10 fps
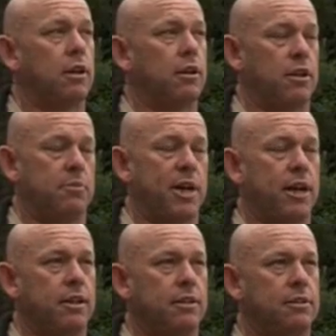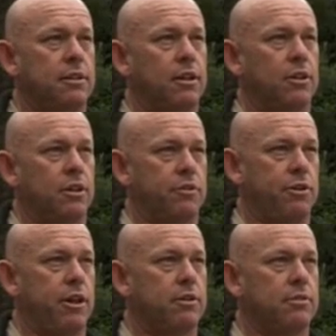I like the motor, I like the
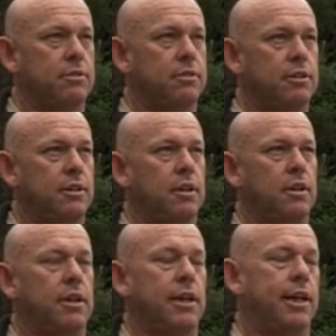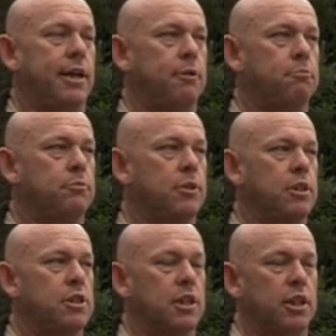vehicle.
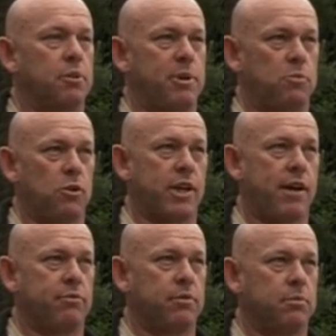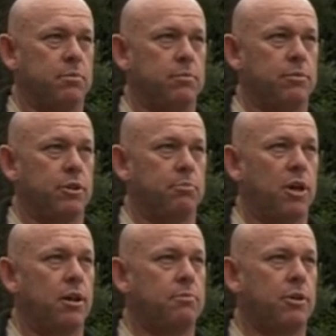It's a little bit more comfortable than
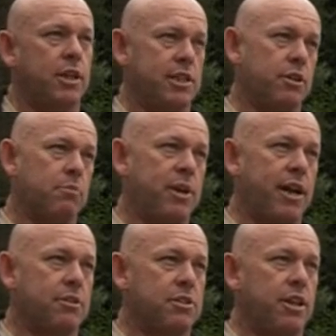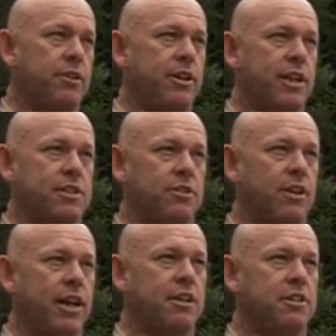mine. Mine hasn't got power steering, it hasn't
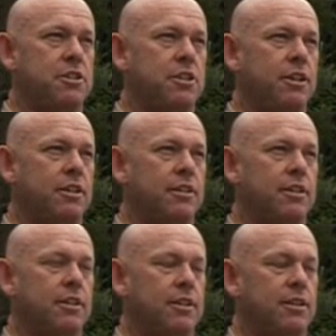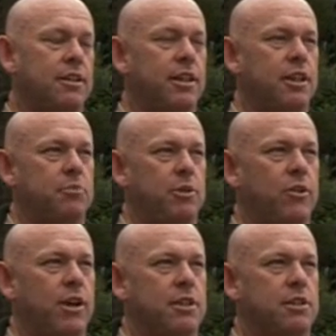got air conditioning, and it'd be
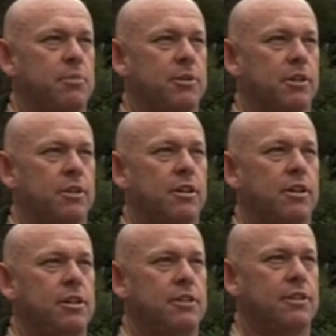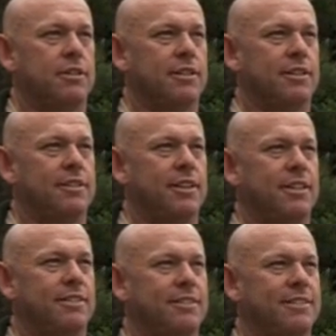great to step into the 90s, you know.